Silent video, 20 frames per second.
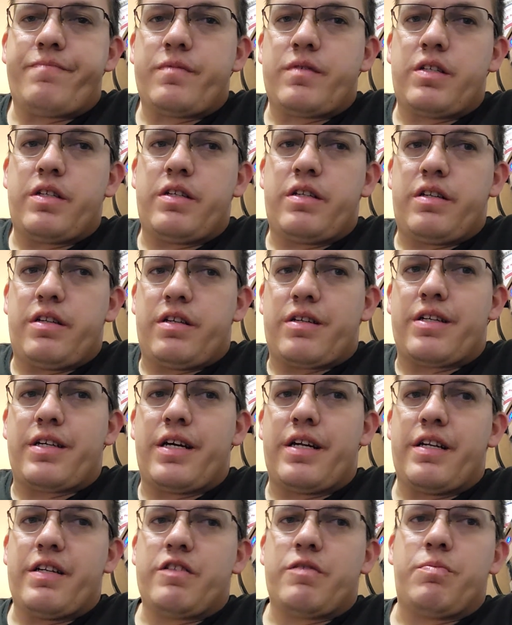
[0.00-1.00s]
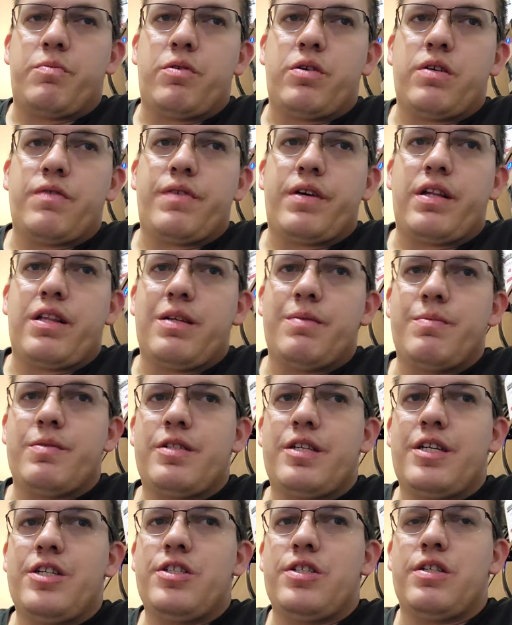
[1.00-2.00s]
And again, it's more of a
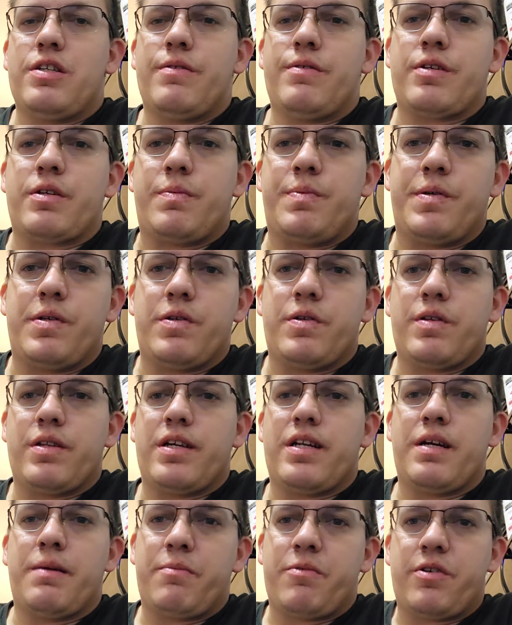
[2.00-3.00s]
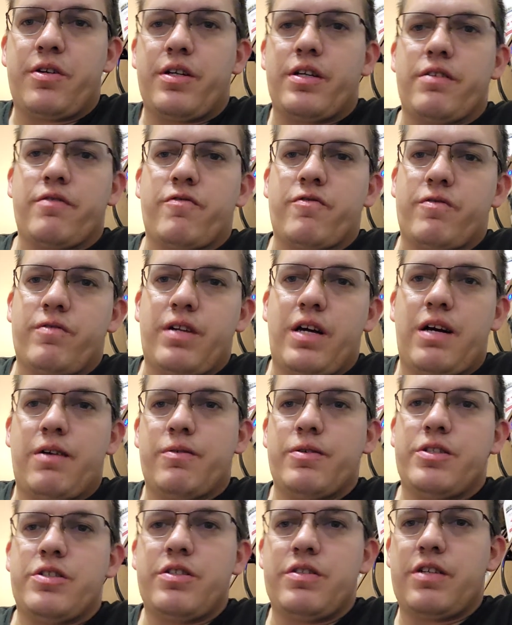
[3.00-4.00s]
limitation of the computer that I'm running now,
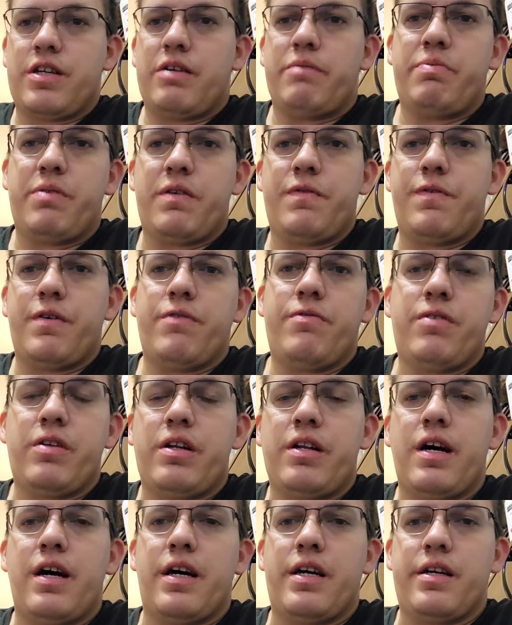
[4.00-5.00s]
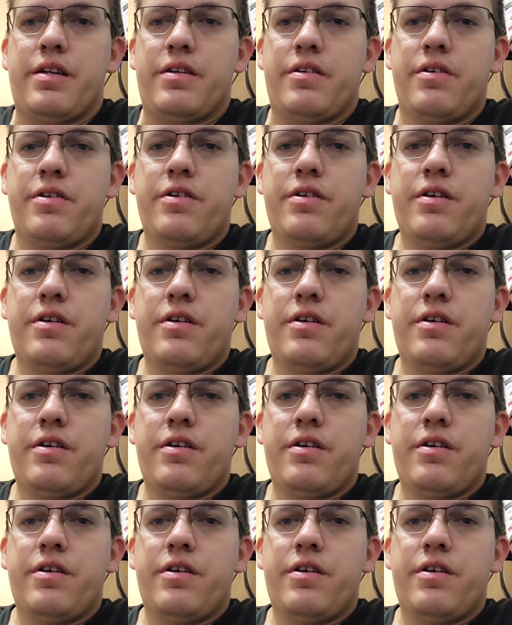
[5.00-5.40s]
which is AP59.